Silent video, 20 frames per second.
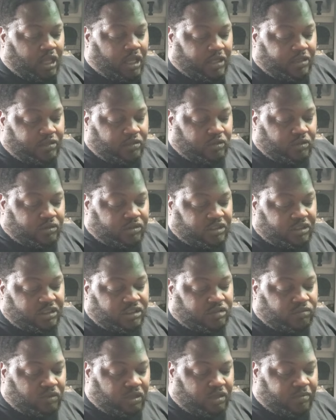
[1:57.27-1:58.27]
I do it
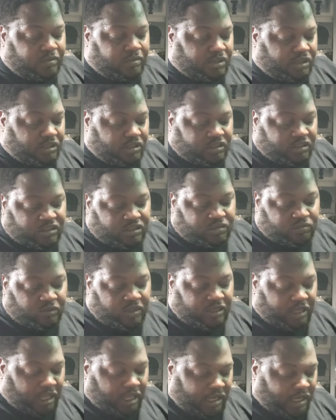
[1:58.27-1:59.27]
this way because this is the
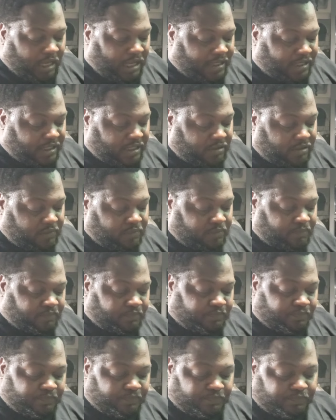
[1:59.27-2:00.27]
way I like it.
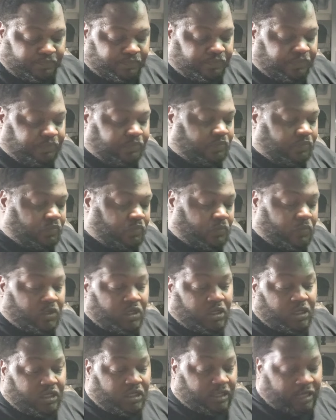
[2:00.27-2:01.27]

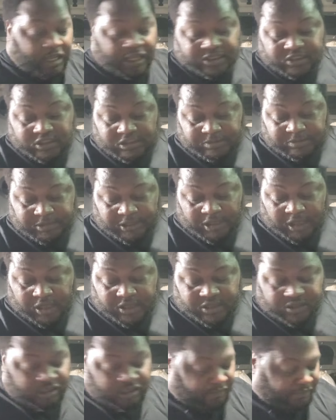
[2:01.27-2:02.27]
And actually, to be
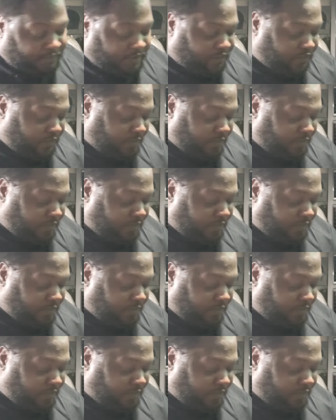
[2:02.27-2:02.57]
honest, I've